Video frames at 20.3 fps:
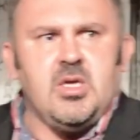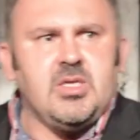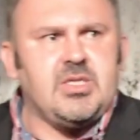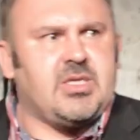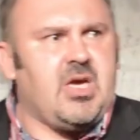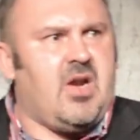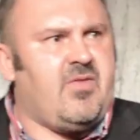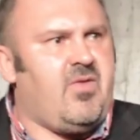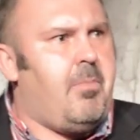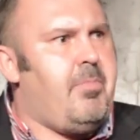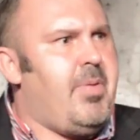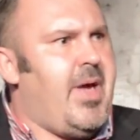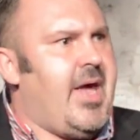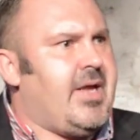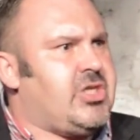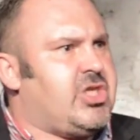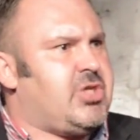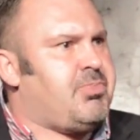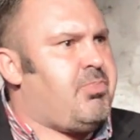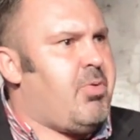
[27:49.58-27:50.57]
son of a
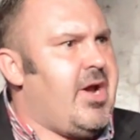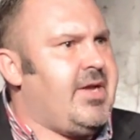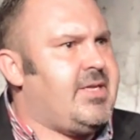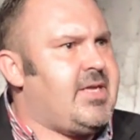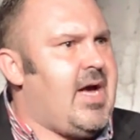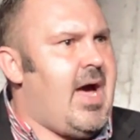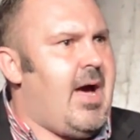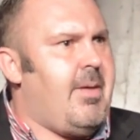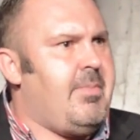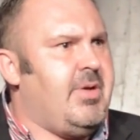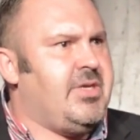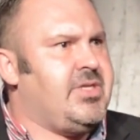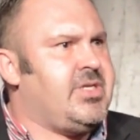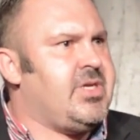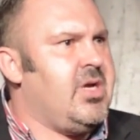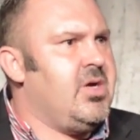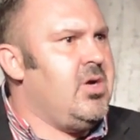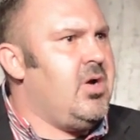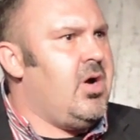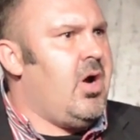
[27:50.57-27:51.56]
bitch, springtime
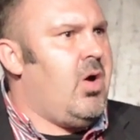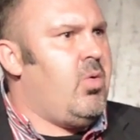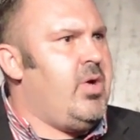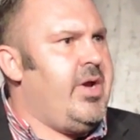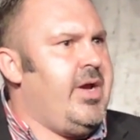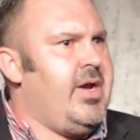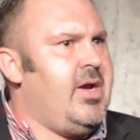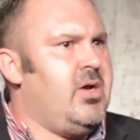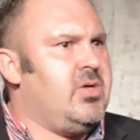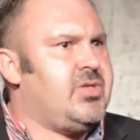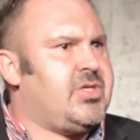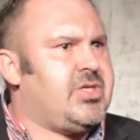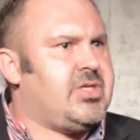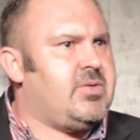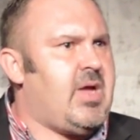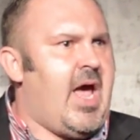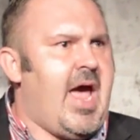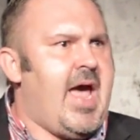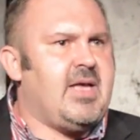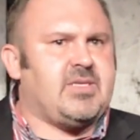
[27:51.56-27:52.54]
is a real
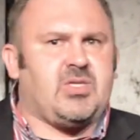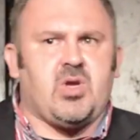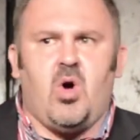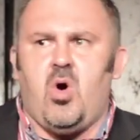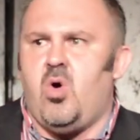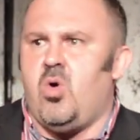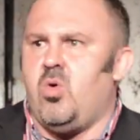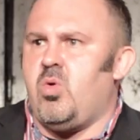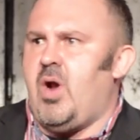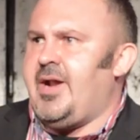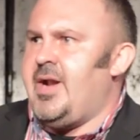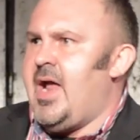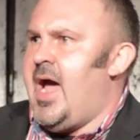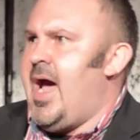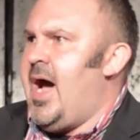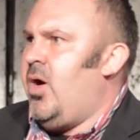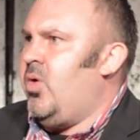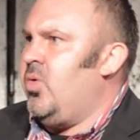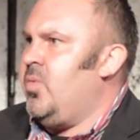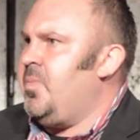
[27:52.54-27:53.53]
asshole right
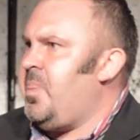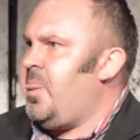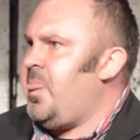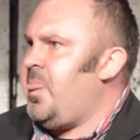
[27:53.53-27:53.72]
now.